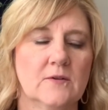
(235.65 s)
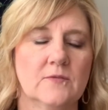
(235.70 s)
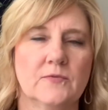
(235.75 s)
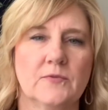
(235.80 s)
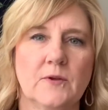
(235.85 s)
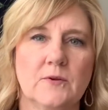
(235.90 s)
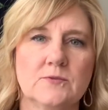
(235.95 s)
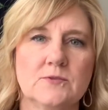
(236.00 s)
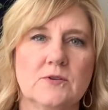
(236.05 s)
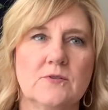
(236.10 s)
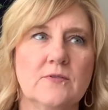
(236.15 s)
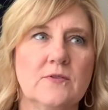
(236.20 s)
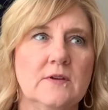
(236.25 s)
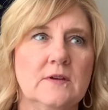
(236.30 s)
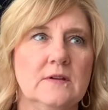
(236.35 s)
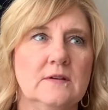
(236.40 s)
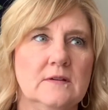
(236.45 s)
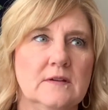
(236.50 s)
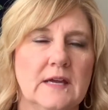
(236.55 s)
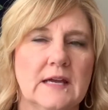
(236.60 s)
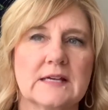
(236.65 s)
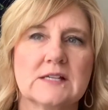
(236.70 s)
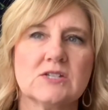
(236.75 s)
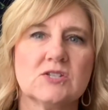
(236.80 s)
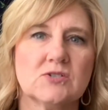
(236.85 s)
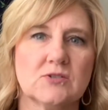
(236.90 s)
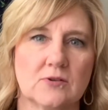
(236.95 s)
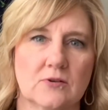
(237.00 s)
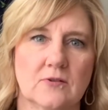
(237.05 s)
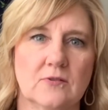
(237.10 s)
Those are the
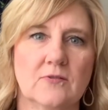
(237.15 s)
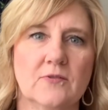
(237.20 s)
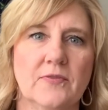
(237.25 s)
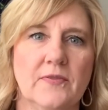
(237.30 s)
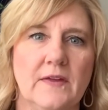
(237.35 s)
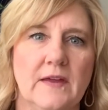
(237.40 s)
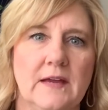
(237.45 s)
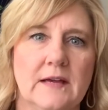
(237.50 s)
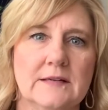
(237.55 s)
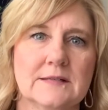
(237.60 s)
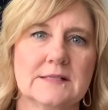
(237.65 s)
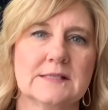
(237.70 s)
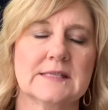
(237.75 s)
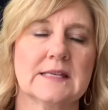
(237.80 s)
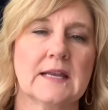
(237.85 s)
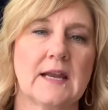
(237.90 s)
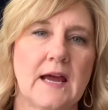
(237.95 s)
external things that